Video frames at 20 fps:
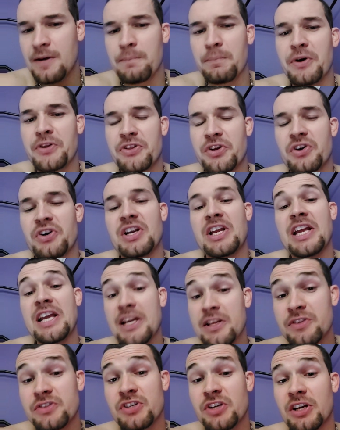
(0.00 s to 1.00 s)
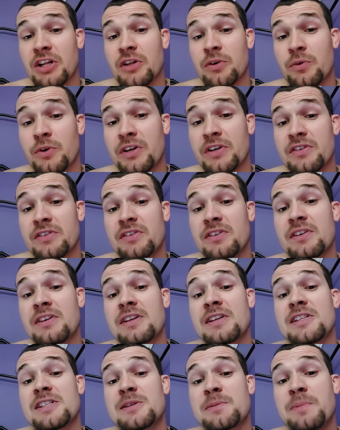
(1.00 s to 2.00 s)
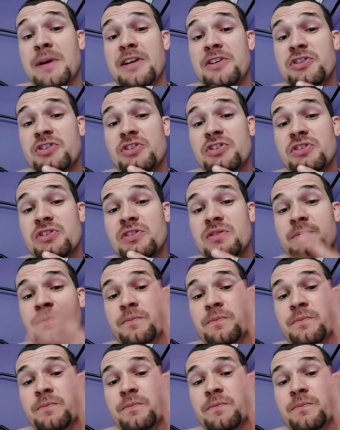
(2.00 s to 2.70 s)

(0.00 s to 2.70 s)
but they're intolerant, especially